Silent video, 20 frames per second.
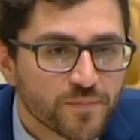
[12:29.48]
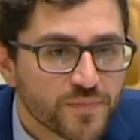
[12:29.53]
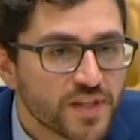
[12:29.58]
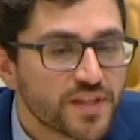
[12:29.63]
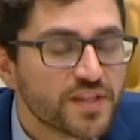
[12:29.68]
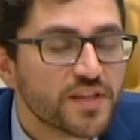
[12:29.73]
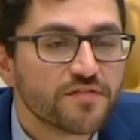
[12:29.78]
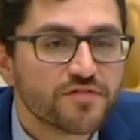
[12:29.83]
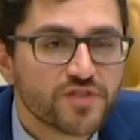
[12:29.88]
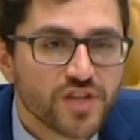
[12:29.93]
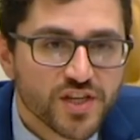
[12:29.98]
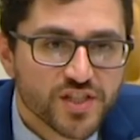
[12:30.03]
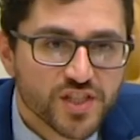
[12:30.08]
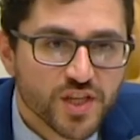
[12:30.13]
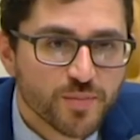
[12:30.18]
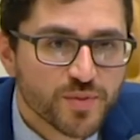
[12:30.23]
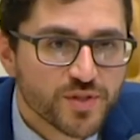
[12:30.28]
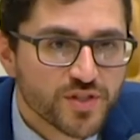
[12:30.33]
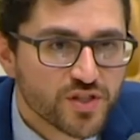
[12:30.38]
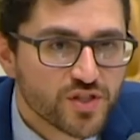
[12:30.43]
they've changed
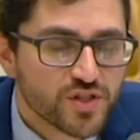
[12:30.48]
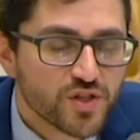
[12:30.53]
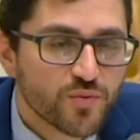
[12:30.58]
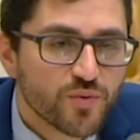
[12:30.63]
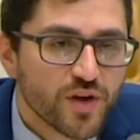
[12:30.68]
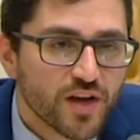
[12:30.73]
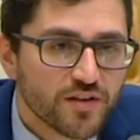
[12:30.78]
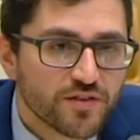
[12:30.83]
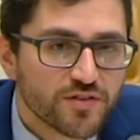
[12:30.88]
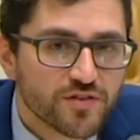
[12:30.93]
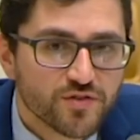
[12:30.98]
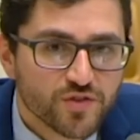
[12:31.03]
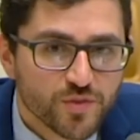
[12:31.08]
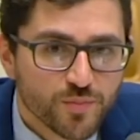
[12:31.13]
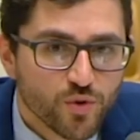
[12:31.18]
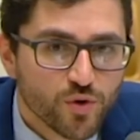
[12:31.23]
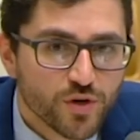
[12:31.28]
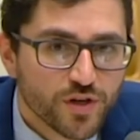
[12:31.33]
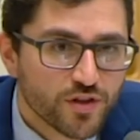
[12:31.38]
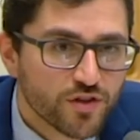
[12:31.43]
their position around
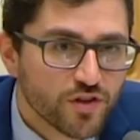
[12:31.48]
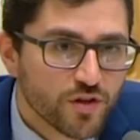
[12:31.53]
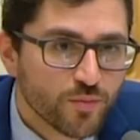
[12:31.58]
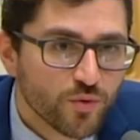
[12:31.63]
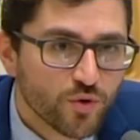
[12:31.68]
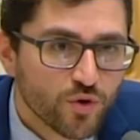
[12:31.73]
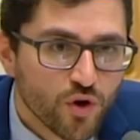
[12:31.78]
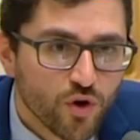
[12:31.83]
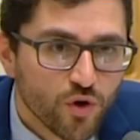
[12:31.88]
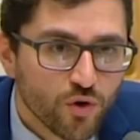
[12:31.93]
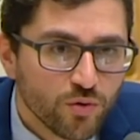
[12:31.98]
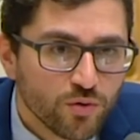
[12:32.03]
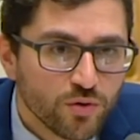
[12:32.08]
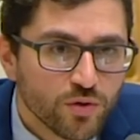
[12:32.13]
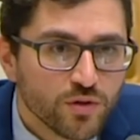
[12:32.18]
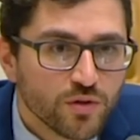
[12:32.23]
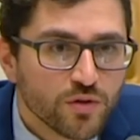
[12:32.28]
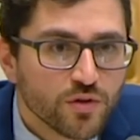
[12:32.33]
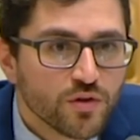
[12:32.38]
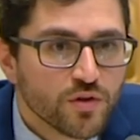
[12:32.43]
supporting thermal coal
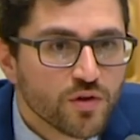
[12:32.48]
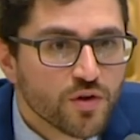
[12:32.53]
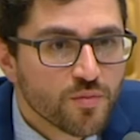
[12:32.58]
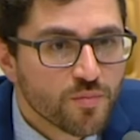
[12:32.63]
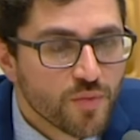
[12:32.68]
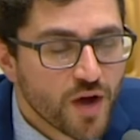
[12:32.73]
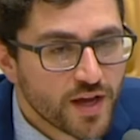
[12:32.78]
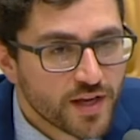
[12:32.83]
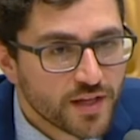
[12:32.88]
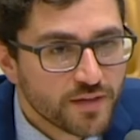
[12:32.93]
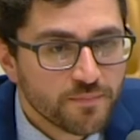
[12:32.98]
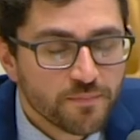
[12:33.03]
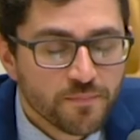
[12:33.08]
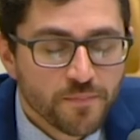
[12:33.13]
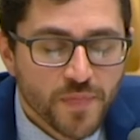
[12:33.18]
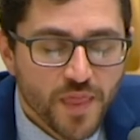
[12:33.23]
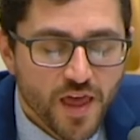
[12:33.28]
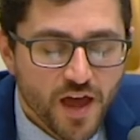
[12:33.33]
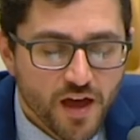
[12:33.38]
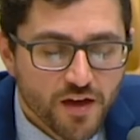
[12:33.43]
mining,
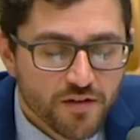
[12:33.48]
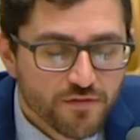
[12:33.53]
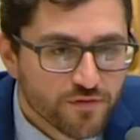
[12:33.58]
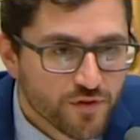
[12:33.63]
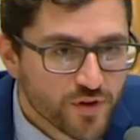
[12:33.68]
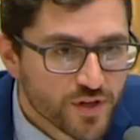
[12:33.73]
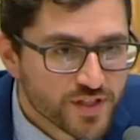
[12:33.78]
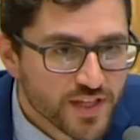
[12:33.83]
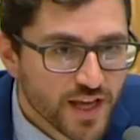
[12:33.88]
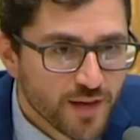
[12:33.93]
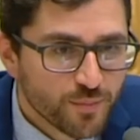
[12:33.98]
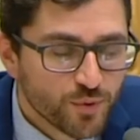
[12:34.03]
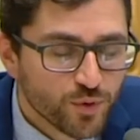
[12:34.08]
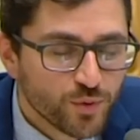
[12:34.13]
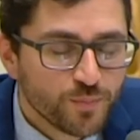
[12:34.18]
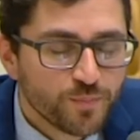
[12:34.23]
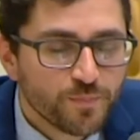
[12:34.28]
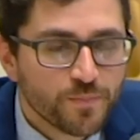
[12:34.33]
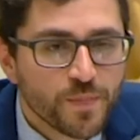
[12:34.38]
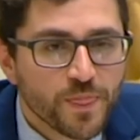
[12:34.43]
for
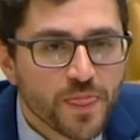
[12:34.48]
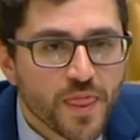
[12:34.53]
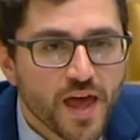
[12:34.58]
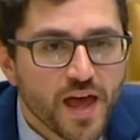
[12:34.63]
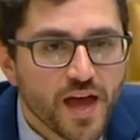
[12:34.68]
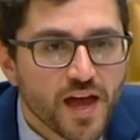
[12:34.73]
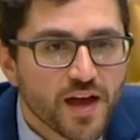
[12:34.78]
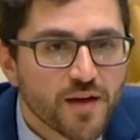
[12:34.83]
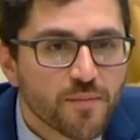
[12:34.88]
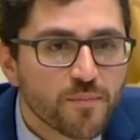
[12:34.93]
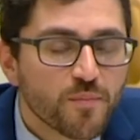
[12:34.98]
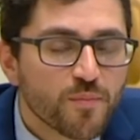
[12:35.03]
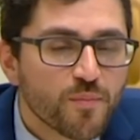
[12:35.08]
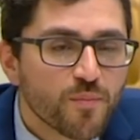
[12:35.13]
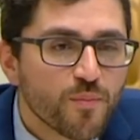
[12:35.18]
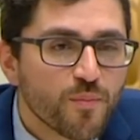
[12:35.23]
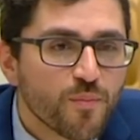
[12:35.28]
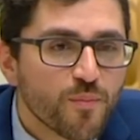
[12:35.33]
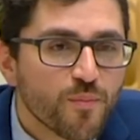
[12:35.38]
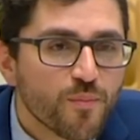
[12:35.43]
example.
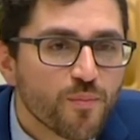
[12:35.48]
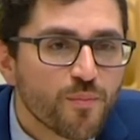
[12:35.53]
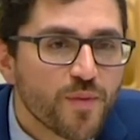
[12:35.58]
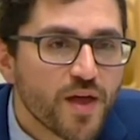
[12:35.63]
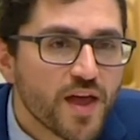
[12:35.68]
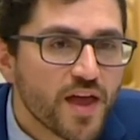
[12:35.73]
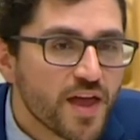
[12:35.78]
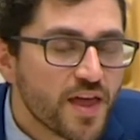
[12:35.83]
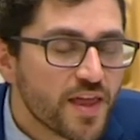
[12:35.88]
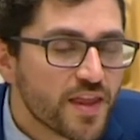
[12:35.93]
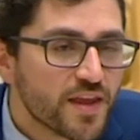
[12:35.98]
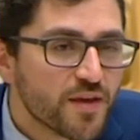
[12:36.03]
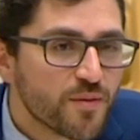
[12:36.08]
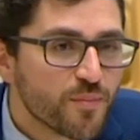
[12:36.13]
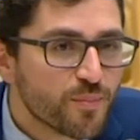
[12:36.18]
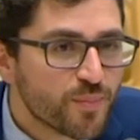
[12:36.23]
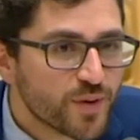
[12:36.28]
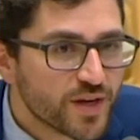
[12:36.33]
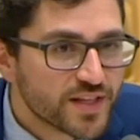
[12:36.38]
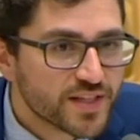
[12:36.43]

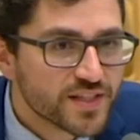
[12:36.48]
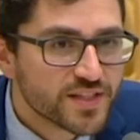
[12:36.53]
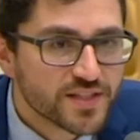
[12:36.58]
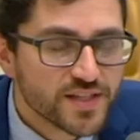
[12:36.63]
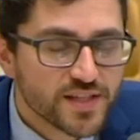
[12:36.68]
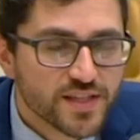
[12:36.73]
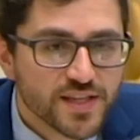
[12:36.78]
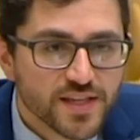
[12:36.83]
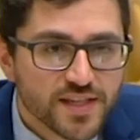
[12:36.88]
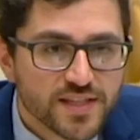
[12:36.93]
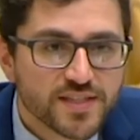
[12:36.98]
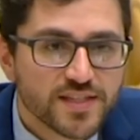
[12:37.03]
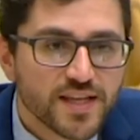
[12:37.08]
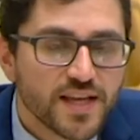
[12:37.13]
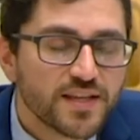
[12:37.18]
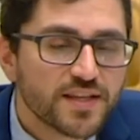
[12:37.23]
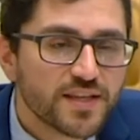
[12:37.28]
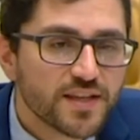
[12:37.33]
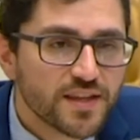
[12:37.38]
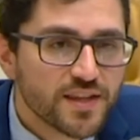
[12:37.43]
But to the
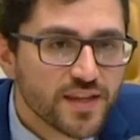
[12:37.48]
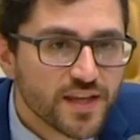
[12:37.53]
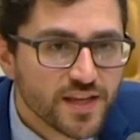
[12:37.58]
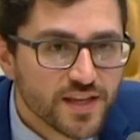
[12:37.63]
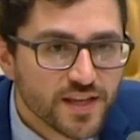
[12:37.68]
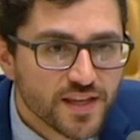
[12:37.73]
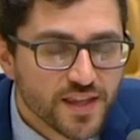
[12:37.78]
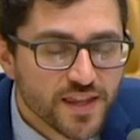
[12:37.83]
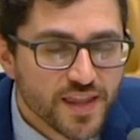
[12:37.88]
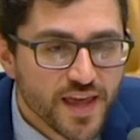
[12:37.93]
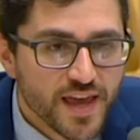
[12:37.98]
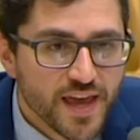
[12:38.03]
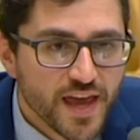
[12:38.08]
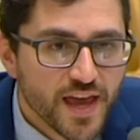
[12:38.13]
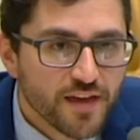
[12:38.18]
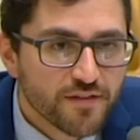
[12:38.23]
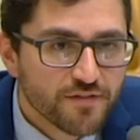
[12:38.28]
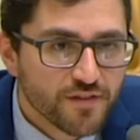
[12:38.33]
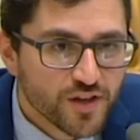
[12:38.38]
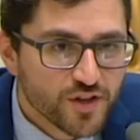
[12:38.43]
extent that they
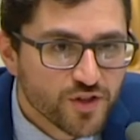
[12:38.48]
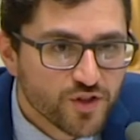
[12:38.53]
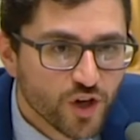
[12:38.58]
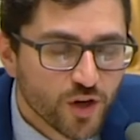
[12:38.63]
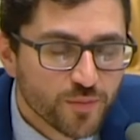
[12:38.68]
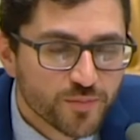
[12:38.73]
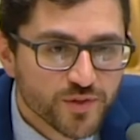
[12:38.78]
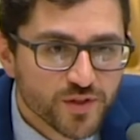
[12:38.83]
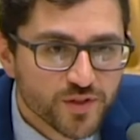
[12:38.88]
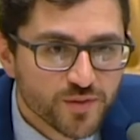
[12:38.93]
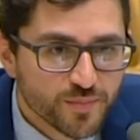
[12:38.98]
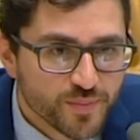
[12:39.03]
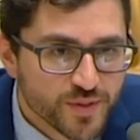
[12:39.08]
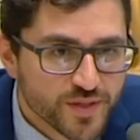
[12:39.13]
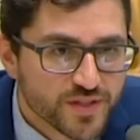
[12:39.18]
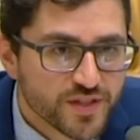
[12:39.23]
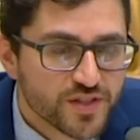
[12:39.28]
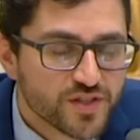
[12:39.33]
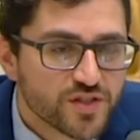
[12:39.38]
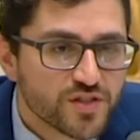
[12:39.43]
have adopted
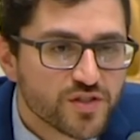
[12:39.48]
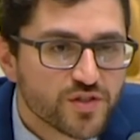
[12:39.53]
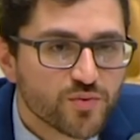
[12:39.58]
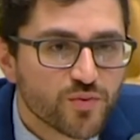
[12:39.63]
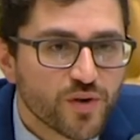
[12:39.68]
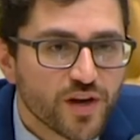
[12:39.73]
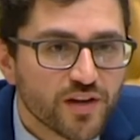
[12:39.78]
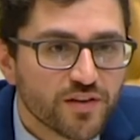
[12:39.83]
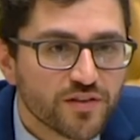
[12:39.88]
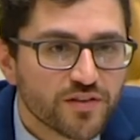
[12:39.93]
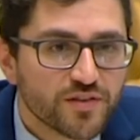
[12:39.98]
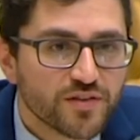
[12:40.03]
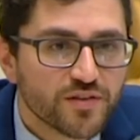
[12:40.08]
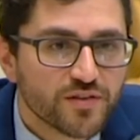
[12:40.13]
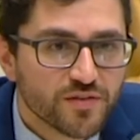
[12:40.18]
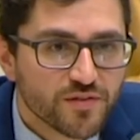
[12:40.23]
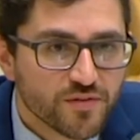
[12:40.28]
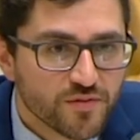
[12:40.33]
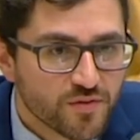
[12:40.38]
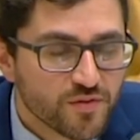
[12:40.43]
positions around
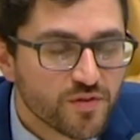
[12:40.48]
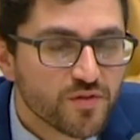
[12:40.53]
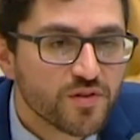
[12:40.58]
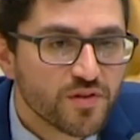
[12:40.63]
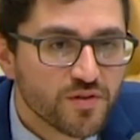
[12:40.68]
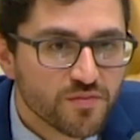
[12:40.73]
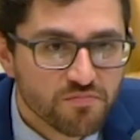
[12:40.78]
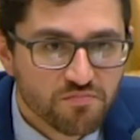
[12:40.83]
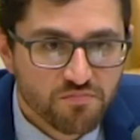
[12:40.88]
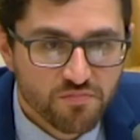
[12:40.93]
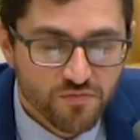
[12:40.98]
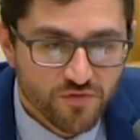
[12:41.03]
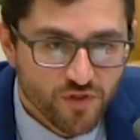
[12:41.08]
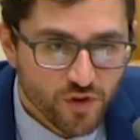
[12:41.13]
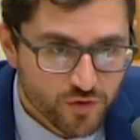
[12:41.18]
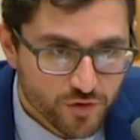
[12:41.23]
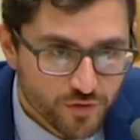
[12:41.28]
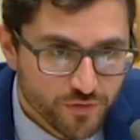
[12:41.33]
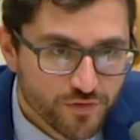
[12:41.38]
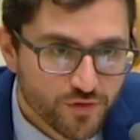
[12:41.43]

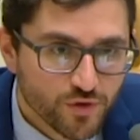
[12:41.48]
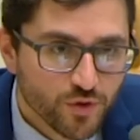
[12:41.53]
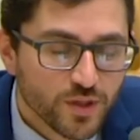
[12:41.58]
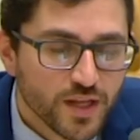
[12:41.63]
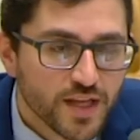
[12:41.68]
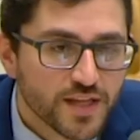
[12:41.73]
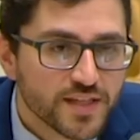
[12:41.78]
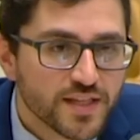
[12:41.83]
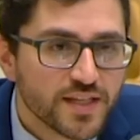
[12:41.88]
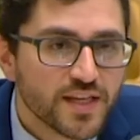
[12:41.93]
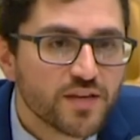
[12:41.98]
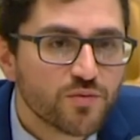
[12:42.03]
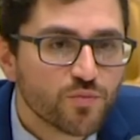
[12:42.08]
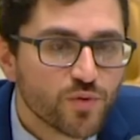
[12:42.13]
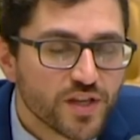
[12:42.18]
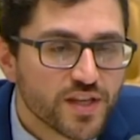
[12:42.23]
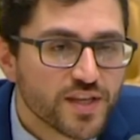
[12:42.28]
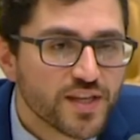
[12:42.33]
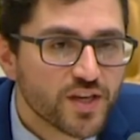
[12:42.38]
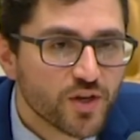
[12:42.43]
fossil fuel lending and
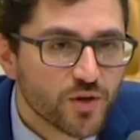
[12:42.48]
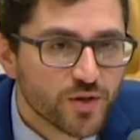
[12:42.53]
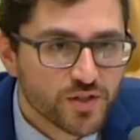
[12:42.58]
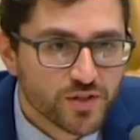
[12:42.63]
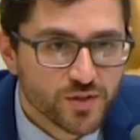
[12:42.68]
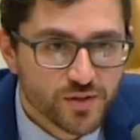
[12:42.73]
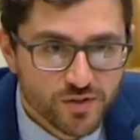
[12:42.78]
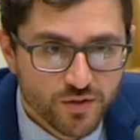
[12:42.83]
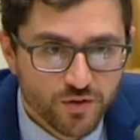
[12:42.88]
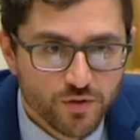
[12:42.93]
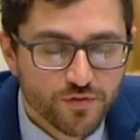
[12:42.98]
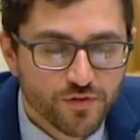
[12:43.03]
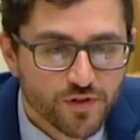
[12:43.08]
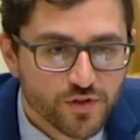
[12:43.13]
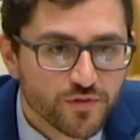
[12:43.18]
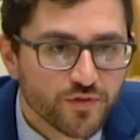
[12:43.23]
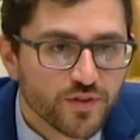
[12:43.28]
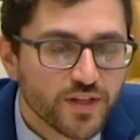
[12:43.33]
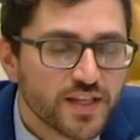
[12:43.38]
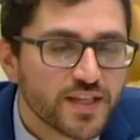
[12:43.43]
whether they're going to exclude
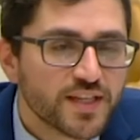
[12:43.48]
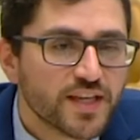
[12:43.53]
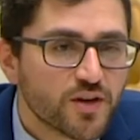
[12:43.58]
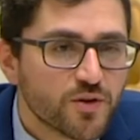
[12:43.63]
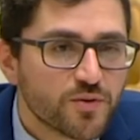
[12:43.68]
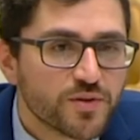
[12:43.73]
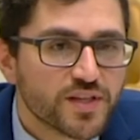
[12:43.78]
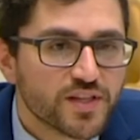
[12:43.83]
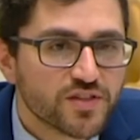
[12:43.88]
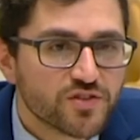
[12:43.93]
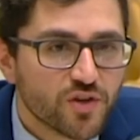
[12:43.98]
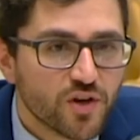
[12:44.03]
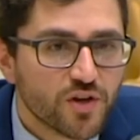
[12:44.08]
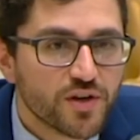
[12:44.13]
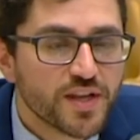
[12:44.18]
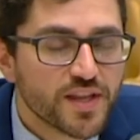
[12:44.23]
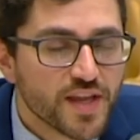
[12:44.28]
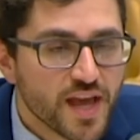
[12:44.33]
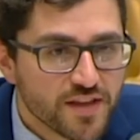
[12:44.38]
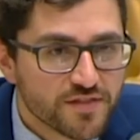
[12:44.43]
fossil fuel lending, I don't think it's
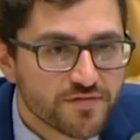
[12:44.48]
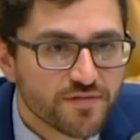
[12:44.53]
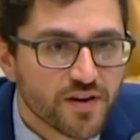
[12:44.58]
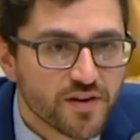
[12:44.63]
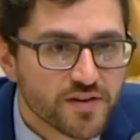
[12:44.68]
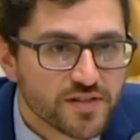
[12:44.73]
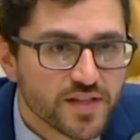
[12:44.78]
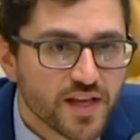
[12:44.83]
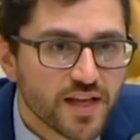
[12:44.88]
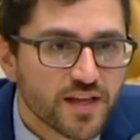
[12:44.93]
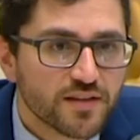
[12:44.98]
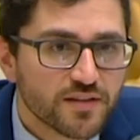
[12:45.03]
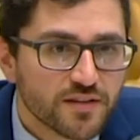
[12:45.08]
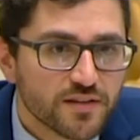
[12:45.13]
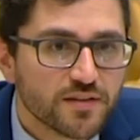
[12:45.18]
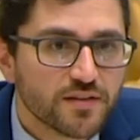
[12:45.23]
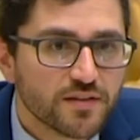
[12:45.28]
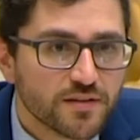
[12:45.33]
gone as far as that.